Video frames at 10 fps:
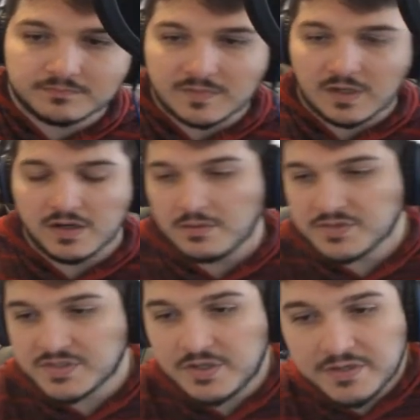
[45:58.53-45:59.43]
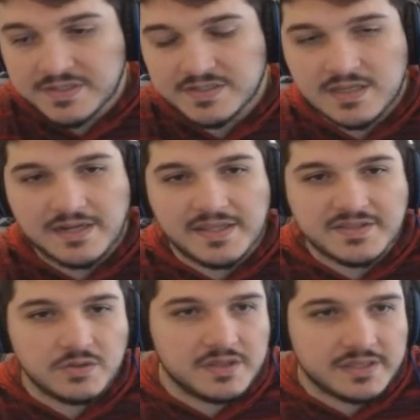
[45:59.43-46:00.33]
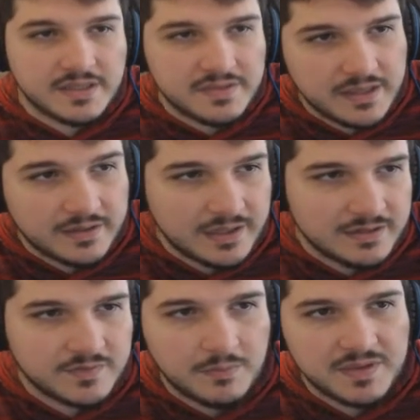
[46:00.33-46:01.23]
All right, I was just curious. That's the only thing that kind of got me